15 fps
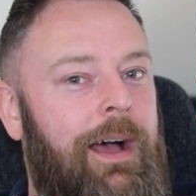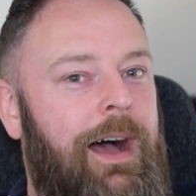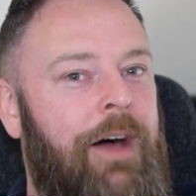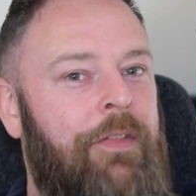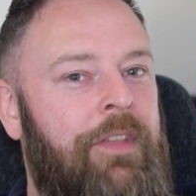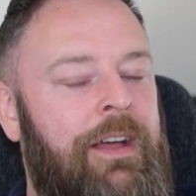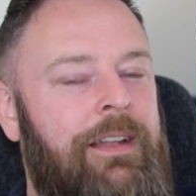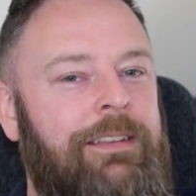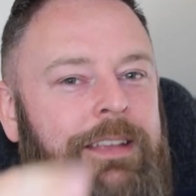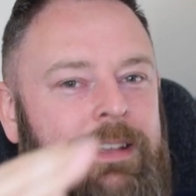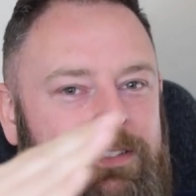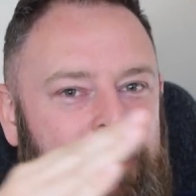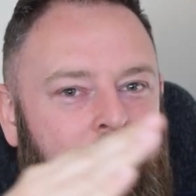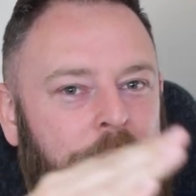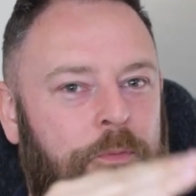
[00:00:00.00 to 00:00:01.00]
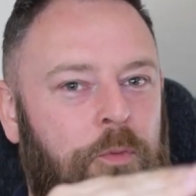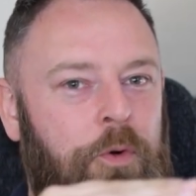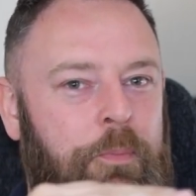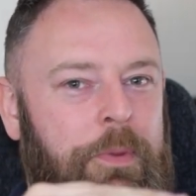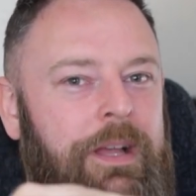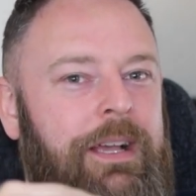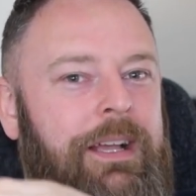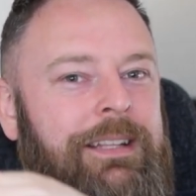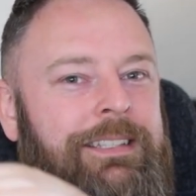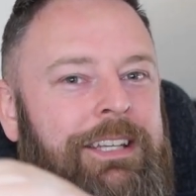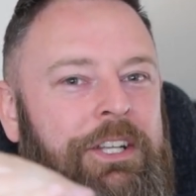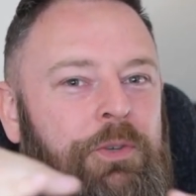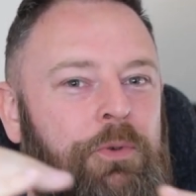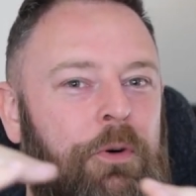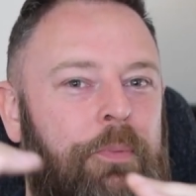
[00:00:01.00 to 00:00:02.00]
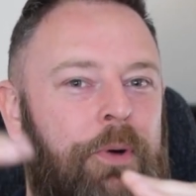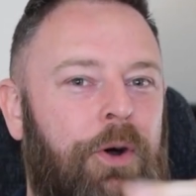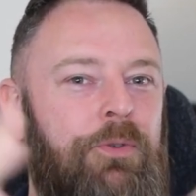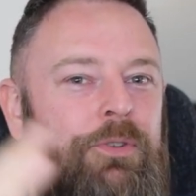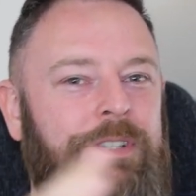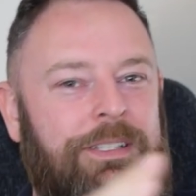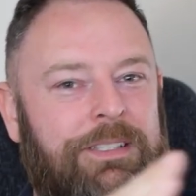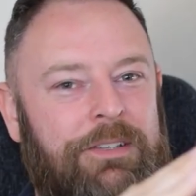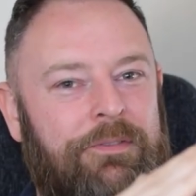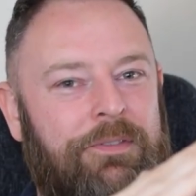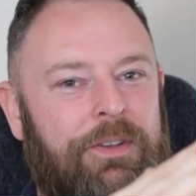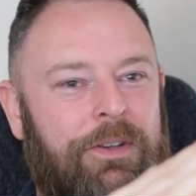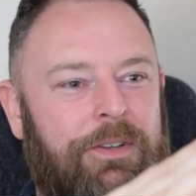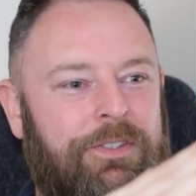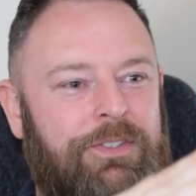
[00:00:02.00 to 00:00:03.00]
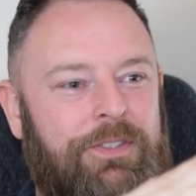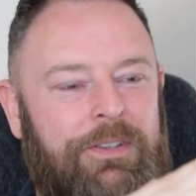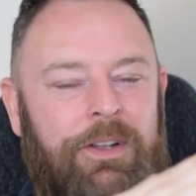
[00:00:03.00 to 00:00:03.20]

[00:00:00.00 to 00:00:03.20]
And then it sort of would be a continual process of this,